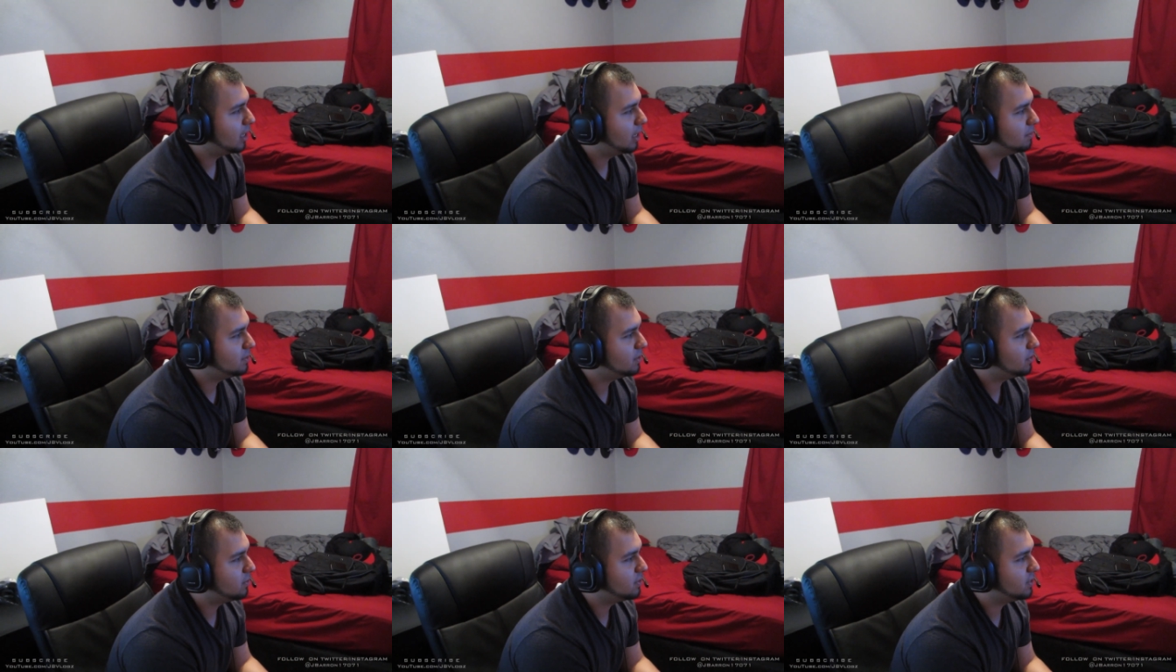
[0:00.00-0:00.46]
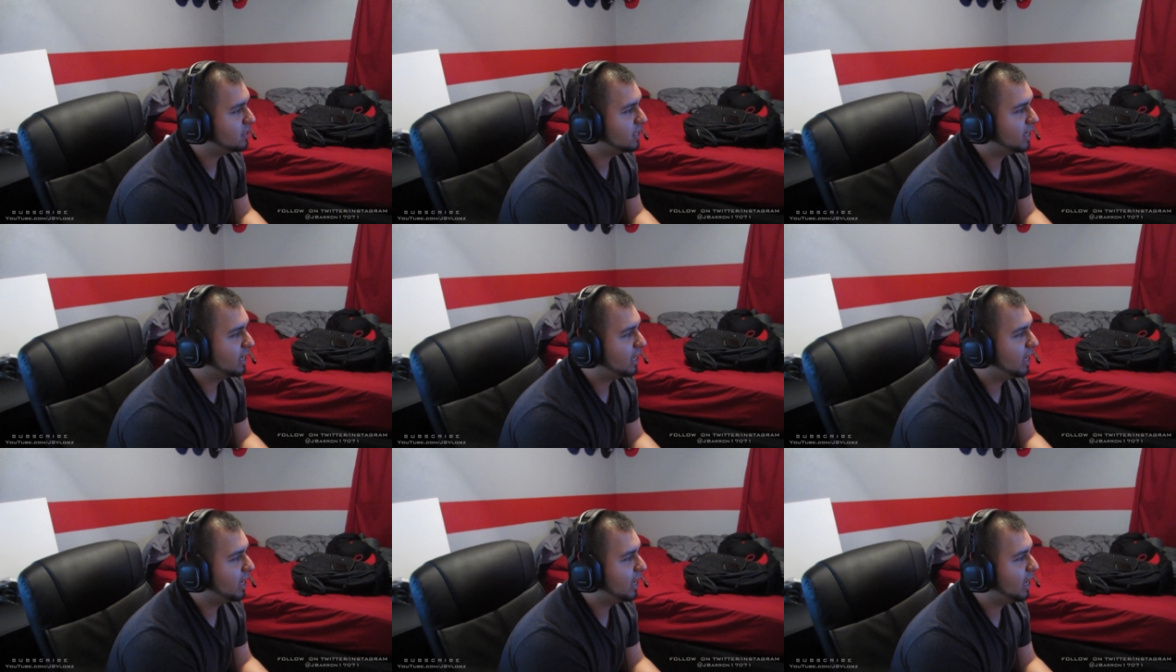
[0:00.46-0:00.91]
I'm still
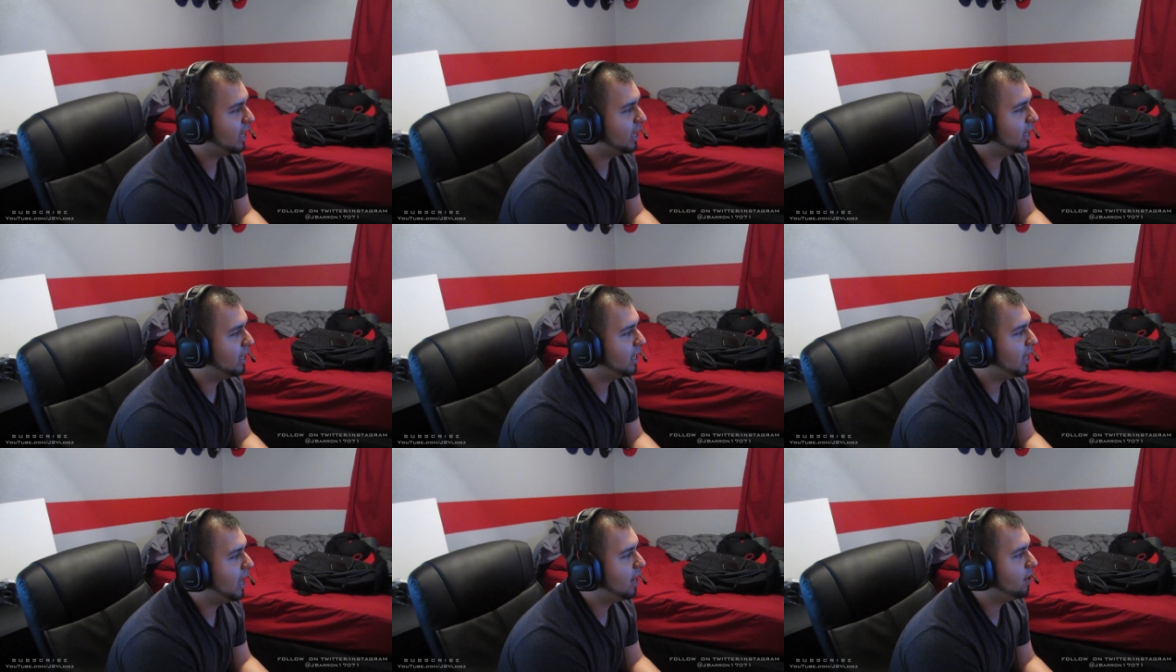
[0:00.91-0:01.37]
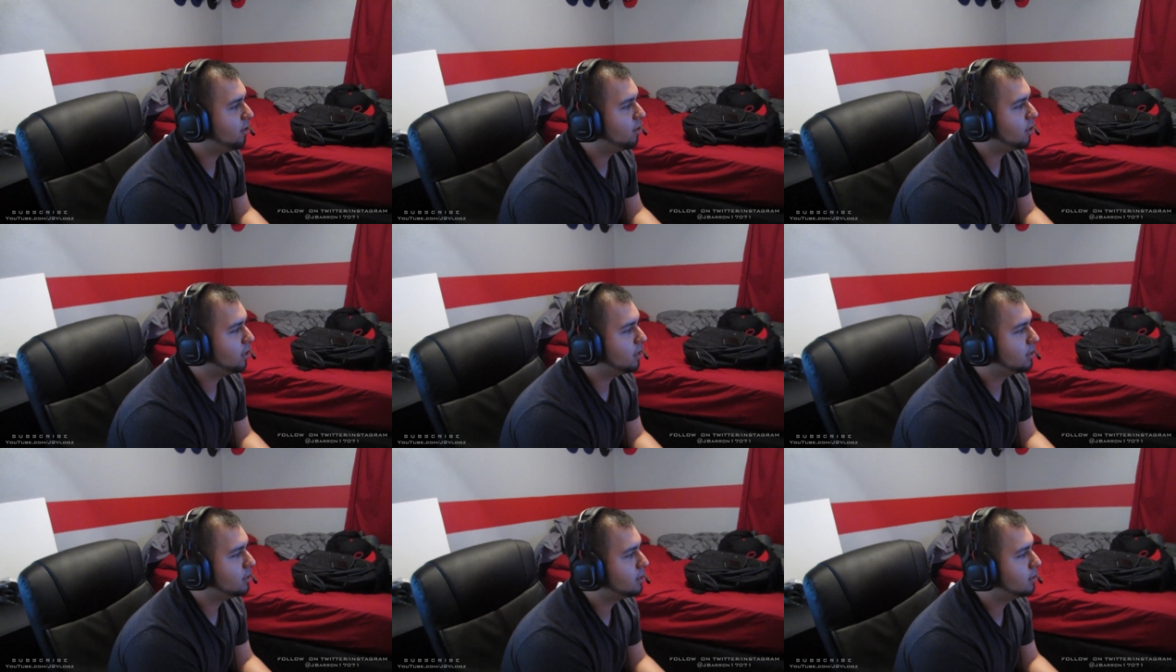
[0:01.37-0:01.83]
sick. I got
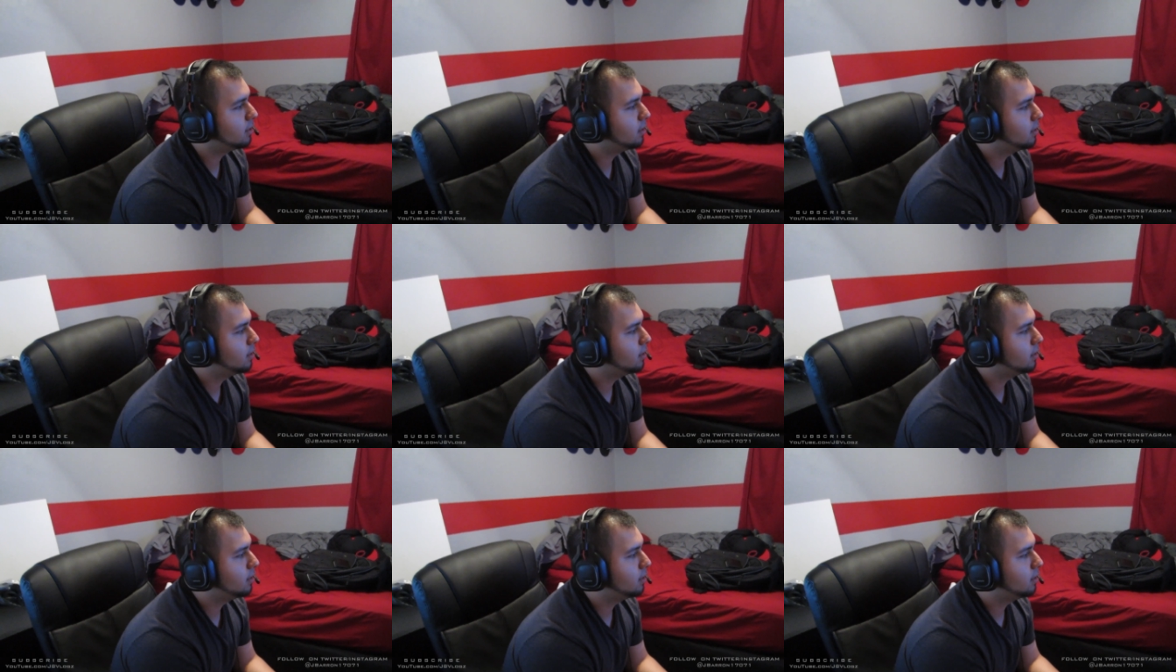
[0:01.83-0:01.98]
allergies.